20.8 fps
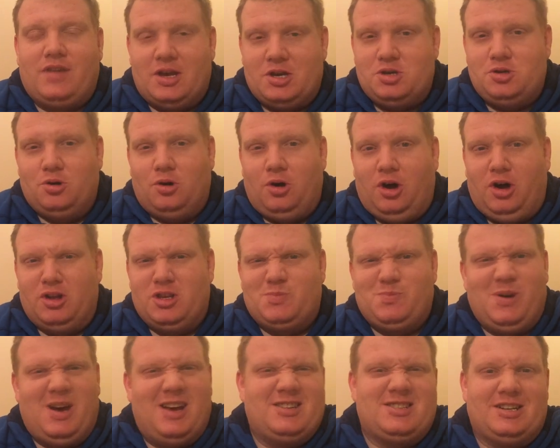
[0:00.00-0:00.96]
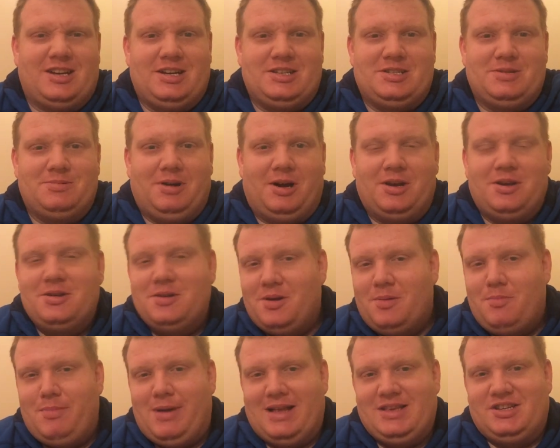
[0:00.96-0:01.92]
they're short odds, but it's an easy one.
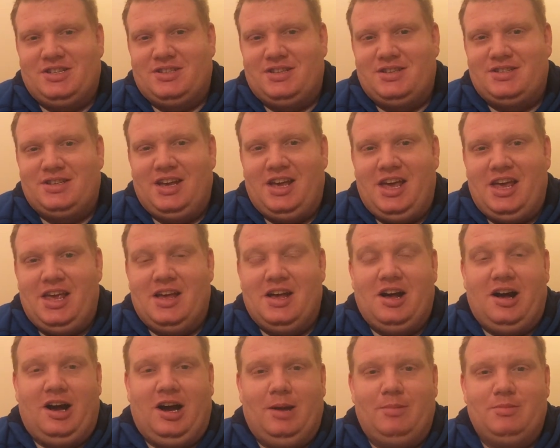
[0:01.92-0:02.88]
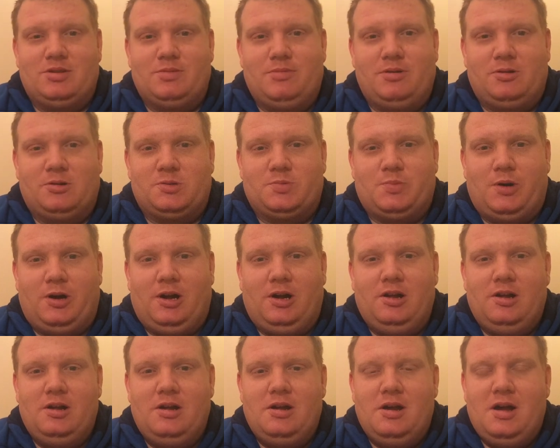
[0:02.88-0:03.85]
Manchester City at home to Middlesbrough.
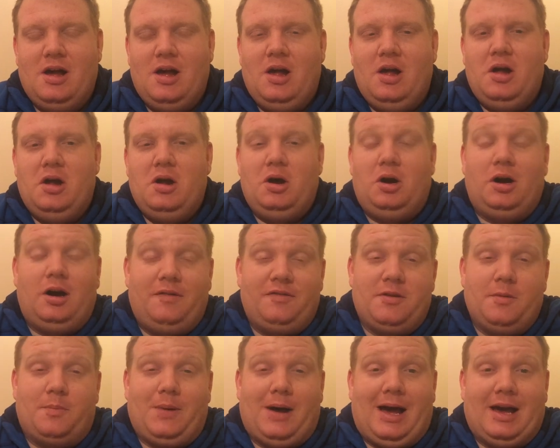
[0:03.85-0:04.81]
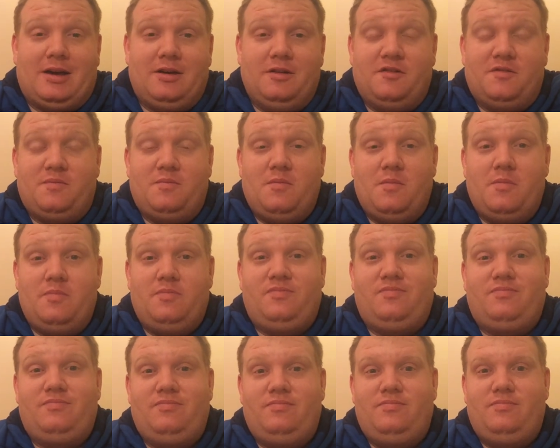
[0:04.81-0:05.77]
Off the back of
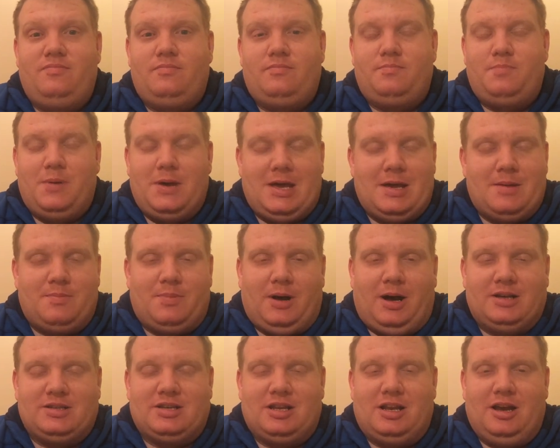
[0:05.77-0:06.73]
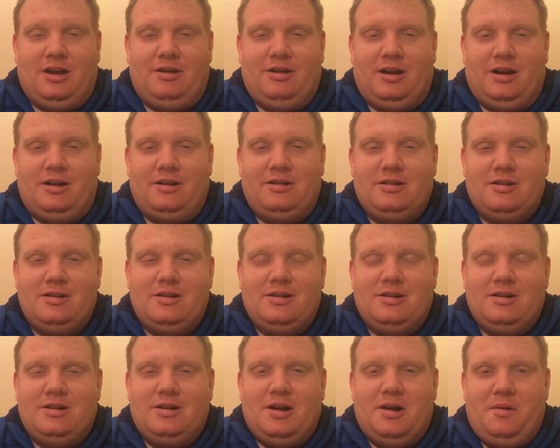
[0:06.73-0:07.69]
beating Barcelona,
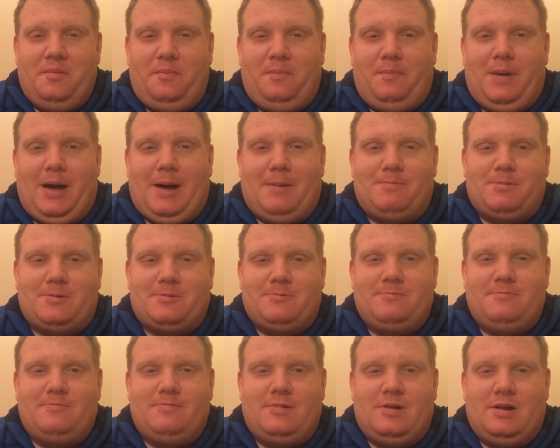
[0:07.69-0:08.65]
Pep